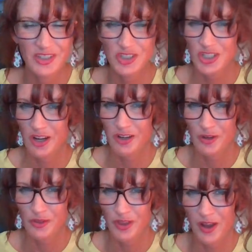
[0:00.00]
share
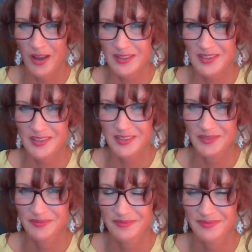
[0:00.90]
your thoughts,
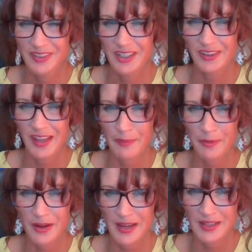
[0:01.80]

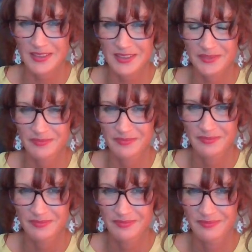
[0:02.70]
collaborate,
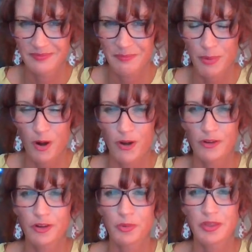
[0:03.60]

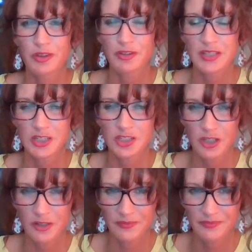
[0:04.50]
partner with your
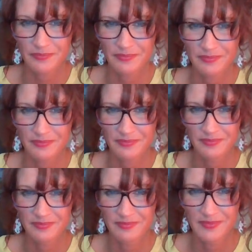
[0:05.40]
teacher.
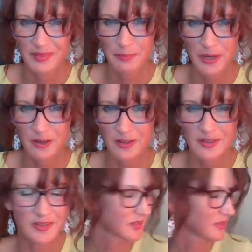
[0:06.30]

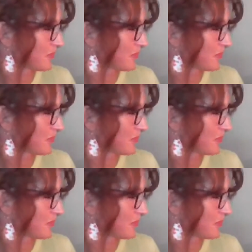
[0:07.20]
Parents,